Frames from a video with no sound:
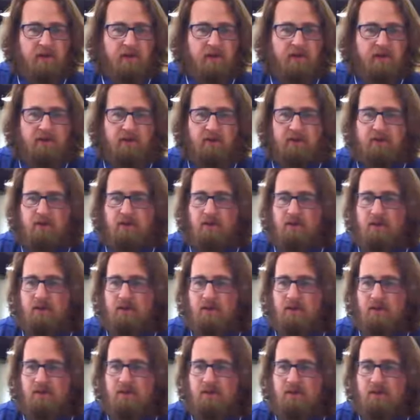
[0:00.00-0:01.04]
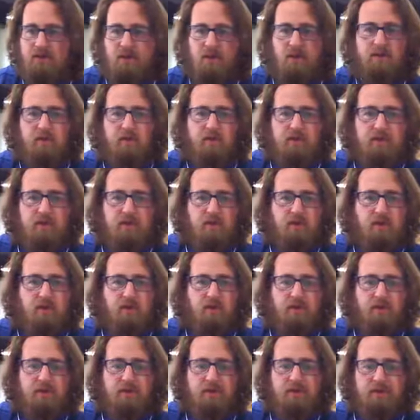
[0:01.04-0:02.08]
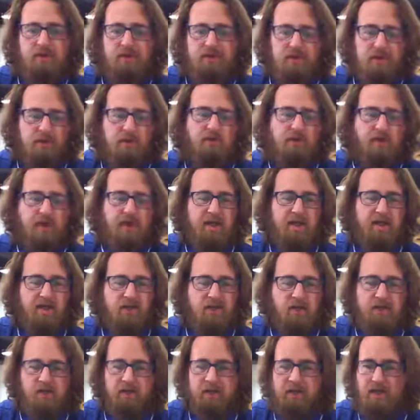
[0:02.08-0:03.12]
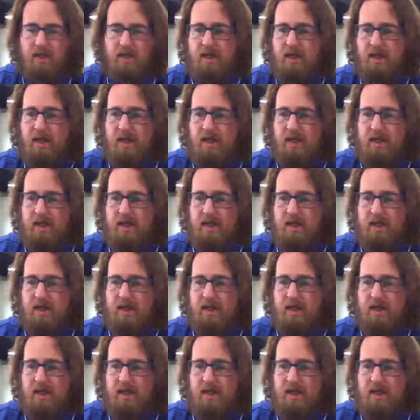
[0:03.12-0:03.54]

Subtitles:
So, starting with any joint really,